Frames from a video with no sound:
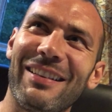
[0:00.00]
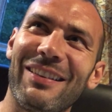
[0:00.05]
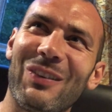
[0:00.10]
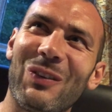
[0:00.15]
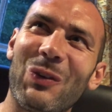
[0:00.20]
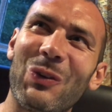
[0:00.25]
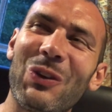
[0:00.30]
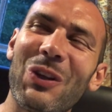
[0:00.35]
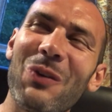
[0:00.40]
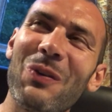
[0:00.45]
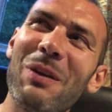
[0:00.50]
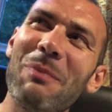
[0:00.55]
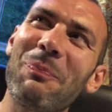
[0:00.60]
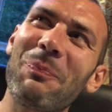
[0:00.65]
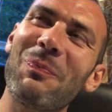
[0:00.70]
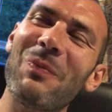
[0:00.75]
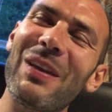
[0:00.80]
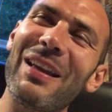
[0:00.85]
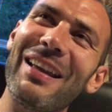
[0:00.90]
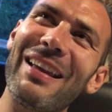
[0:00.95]
although he
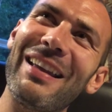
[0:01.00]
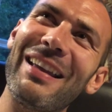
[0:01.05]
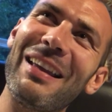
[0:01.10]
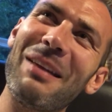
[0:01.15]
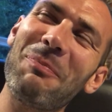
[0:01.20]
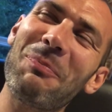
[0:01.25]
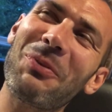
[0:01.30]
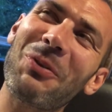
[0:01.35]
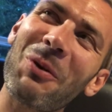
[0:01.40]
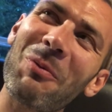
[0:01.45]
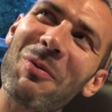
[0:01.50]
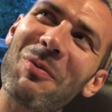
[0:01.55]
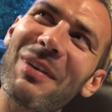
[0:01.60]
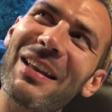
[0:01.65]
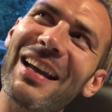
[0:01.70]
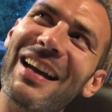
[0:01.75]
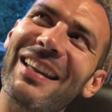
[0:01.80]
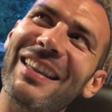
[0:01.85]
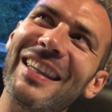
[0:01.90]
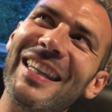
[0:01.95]

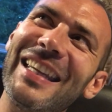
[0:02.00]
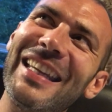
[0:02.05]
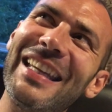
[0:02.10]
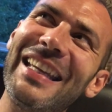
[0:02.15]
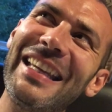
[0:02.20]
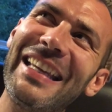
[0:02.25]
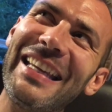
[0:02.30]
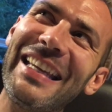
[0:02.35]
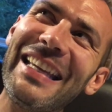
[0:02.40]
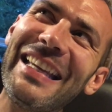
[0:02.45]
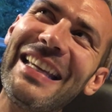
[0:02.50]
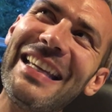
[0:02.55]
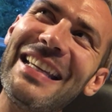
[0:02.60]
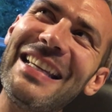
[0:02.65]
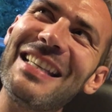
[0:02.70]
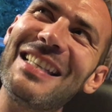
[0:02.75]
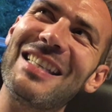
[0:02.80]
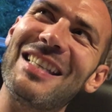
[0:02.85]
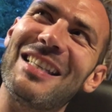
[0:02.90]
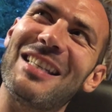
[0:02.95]
probably had the
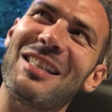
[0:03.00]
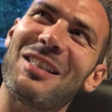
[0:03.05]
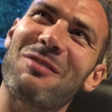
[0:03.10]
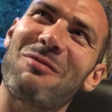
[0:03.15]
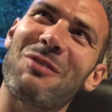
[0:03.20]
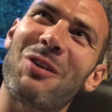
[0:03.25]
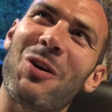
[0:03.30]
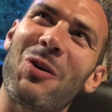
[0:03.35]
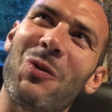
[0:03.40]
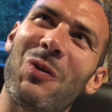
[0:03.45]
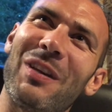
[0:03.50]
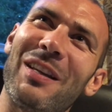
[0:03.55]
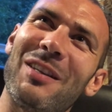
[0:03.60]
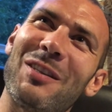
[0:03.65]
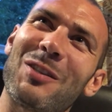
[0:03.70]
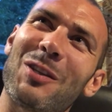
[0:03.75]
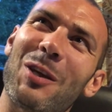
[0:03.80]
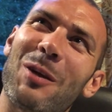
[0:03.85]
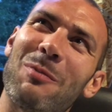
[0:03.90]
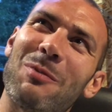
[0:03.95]
easiest role
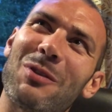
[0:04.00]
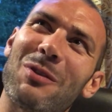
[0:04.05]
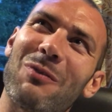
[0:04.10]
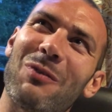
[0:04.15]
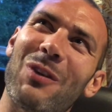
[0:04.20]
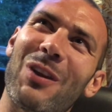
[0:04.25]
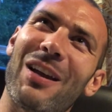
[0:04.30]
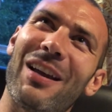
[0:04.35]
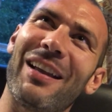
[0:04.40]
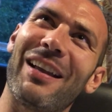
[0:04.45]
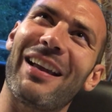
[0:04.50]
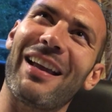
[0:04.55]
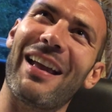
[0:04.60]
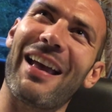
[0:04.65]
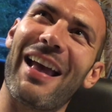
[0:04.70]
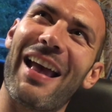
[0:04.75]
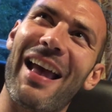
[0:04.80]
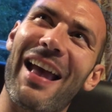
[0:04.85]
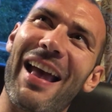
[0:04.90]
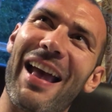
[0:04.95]
in terms of like
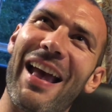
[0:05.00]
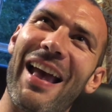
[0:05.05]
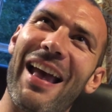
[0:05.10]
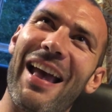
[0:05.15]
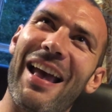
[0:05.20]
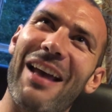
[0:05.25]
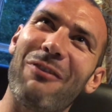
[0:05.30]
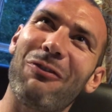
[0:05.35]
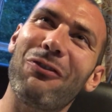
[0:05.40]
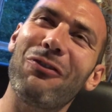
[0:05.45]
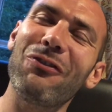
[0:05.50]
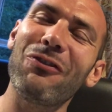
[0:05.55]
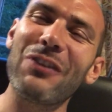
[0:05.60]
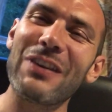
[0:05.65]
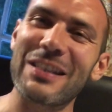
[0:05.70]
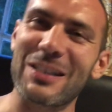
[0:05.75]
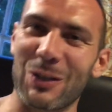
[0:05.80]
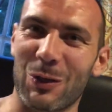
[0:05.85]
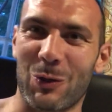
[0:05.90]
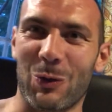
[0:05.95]

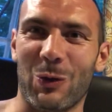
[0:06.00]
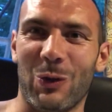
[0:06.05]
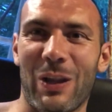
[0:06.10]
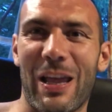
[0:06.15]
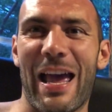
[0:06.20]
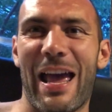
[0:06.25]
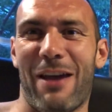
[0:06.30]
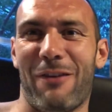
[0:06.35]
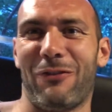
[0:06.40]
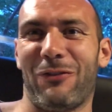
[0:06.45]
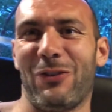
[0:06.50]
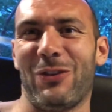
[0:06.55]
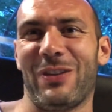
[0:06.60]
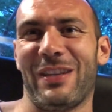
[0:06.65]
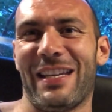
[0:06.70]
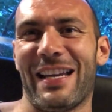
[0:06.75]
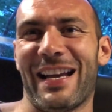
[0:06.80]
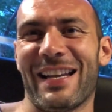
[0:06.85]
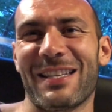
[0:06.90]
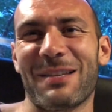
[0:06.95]
physical effort
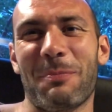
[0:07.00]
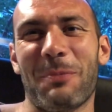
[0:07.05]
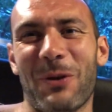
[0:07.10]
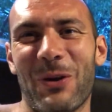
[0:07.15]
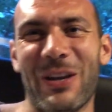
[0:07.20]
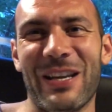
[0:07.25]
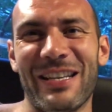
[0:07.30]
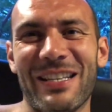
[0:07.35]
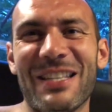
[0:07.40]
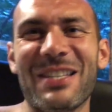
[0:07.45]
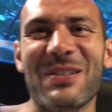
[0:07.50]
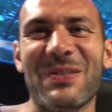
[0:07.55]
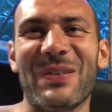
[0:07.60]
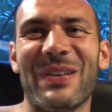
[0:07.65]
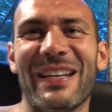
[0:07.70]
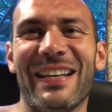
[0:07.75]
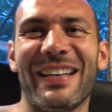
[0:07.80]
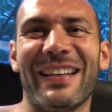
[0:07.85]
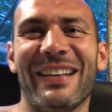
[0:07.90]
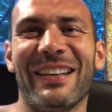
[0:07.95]
that he had to put into
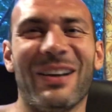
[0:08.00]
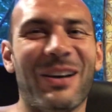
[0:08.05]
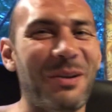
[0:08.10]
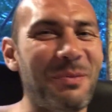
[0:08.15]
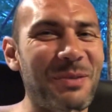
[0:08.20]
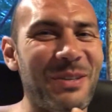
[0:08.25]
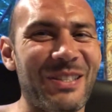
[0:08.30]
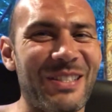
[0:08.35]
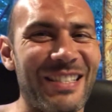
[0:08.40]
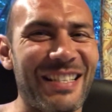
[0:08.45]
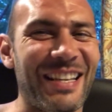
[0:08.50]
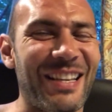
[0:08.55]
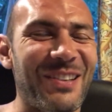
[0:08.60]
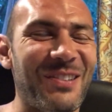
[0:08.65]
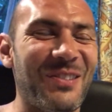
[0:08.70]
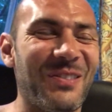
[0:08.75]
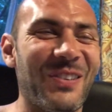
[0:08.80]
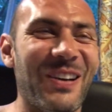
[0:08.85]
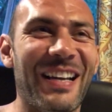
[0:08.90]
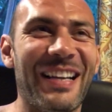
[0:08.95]
it. I hope he doesn't take that
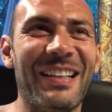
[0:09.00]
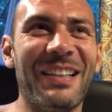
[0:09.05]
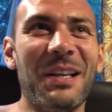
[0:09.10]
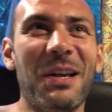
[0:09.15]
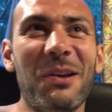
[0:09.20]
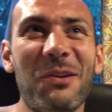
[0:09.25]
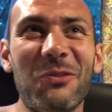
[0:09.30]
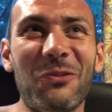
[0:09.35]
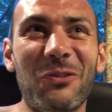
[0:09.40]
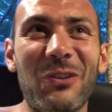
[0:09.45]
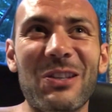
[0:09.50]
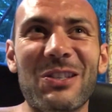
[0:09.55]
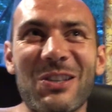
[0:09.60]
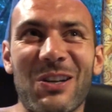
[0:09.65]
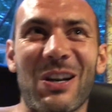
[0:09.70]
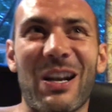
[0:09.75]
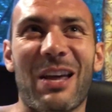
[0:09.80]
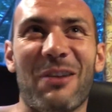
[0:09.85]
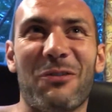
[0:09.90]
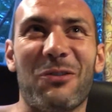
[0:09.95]
the wrong way.
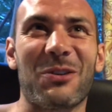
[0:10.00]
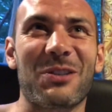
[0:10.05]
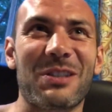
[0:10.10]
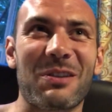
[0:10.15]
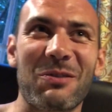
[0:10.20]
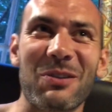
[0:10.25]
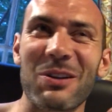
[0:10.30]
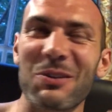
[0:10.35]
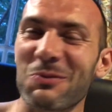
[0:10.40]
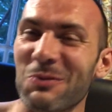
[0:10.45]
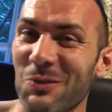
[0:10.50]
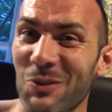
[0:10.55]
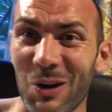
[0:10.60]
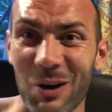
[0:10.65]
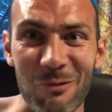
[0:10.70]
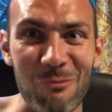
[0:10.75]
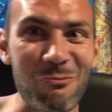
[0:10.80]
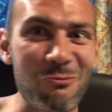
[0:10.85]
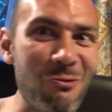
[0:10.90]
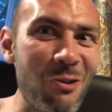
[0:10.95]
Physical effort, because everyone else was
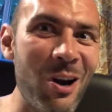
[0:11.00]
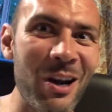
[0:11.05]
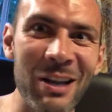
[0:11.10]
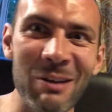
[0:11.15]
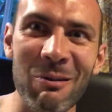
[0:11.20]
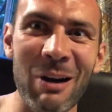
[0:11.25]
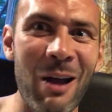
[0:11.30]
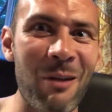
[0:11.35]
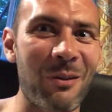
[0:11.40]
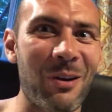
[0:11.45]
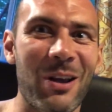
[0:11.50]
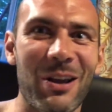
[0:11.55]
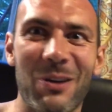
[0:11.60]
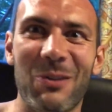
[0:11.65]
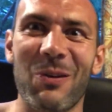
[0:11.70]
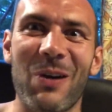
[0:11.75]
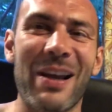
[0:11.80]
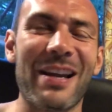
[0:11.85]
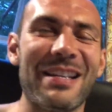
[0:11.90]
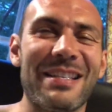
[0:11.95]
kind of running around like
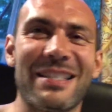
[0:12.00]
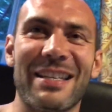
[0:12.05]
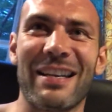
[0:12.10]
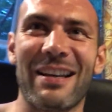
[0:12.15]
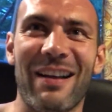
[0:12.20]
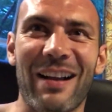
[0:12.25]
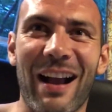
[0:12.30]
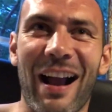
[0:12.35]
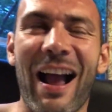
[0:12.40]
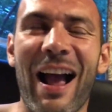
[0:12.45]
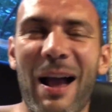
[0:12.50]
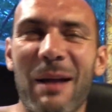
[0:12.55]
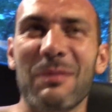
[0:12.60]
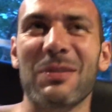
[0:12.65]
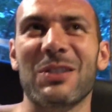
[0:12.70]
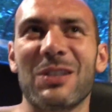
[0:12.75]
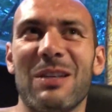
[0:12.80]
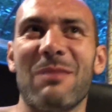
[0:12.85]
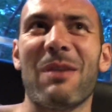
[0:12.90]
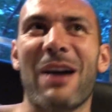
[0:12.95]
crazy, like
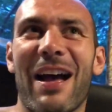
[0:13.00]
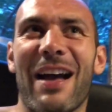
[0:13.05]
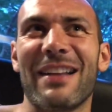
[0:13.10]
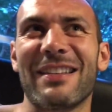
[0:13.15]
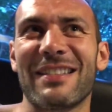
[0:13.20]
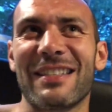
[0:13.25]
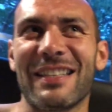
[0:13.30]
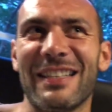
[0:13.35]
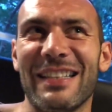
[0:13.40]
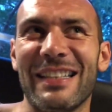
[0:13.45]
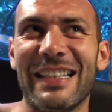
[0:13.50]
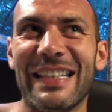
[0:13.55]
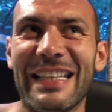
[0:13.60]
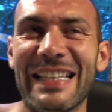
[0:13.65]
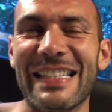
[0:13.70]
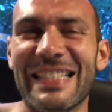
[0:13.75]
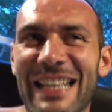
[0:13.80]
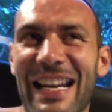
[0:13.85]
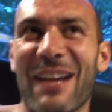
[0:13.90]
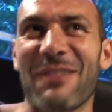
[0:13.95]
absolutely mad. And
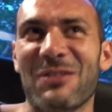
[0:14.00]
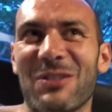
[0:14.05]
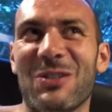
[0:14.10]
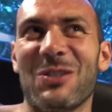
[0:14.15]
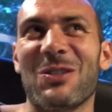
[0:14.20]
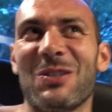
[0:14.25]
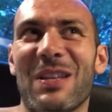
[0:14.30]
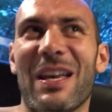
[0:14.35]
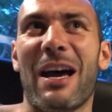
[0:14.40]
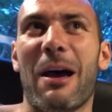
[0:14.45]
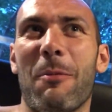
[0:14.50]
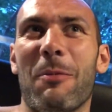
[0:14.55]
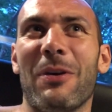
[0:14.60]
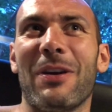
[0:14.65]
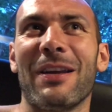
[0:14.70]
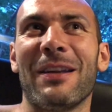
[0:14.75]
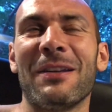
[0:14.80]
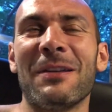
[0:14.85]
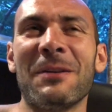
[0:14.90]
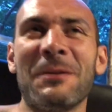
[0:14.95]
he didn't have to do that
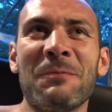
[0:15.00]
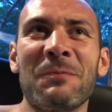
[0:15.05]
bit.